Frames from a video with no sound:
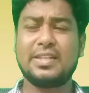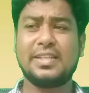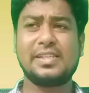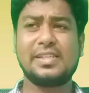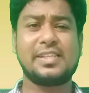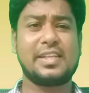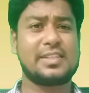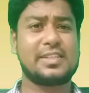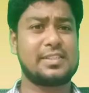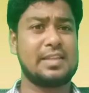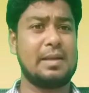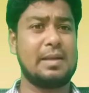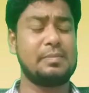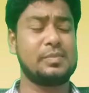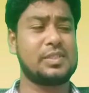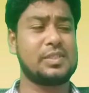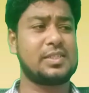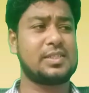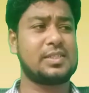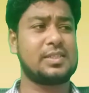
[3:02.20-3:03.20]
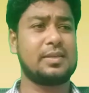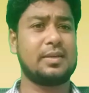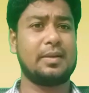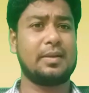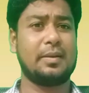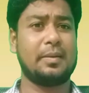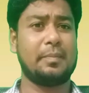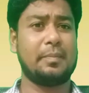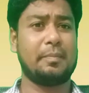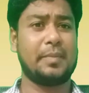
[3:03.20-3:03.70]
these exams
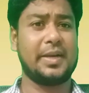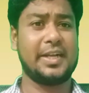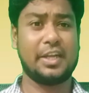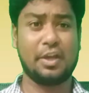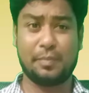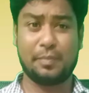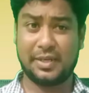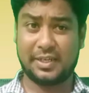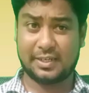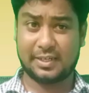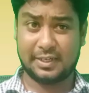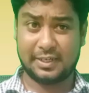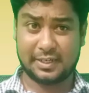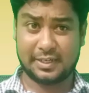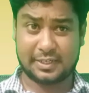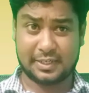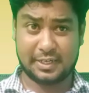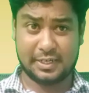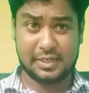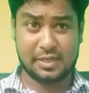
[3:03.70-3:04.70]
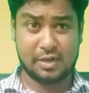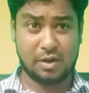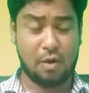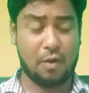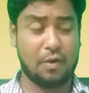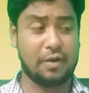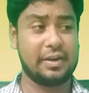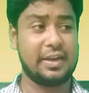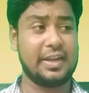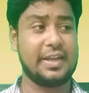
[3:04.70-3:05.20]
might have been conducted in
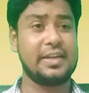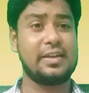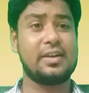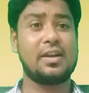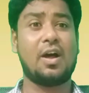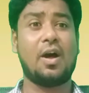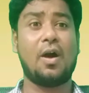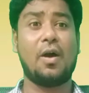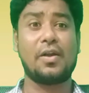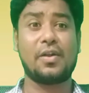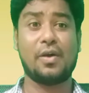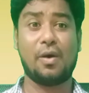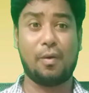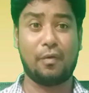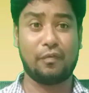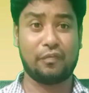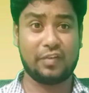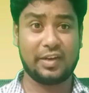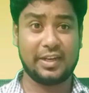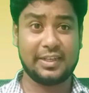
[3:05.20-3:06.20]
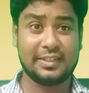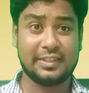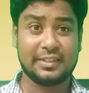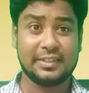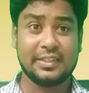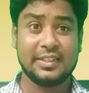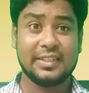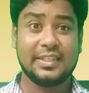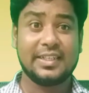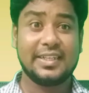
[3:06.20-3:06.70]
online or
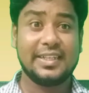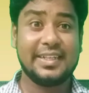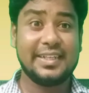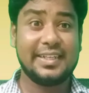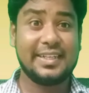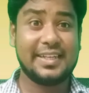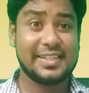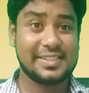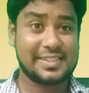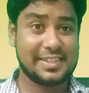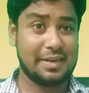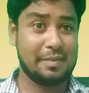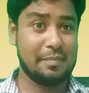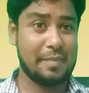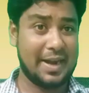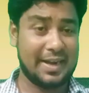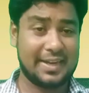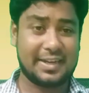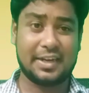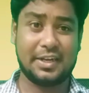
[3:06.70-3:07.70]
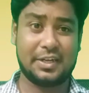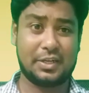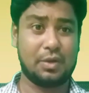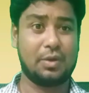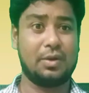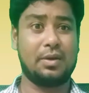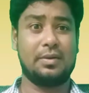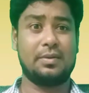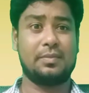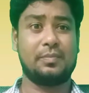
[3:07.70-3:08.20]
offline, it doesn't matter at
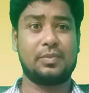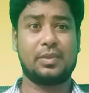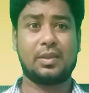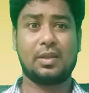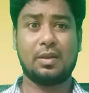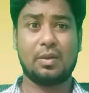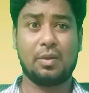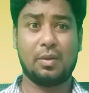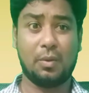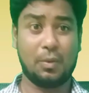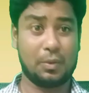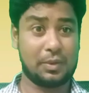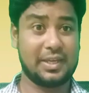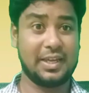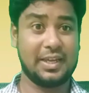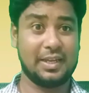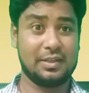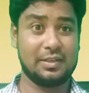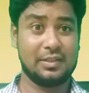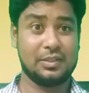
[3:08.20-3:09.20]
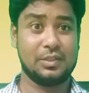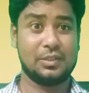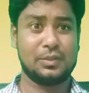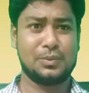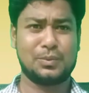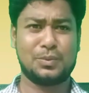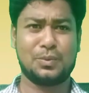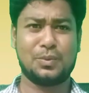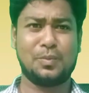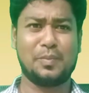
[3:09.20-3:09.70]
all.
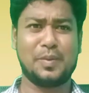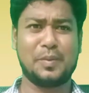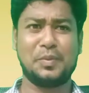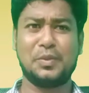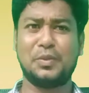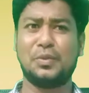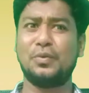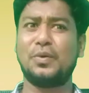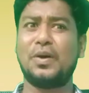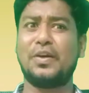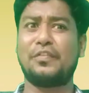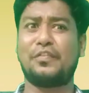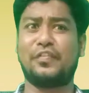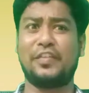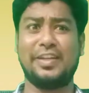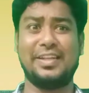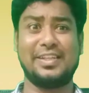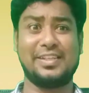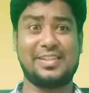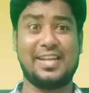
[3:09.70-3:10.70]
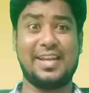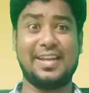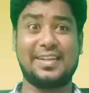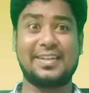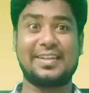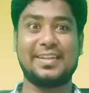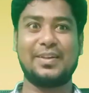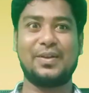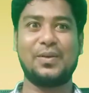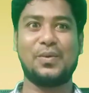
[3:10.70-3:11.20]
Okay, so maybe you are feeling like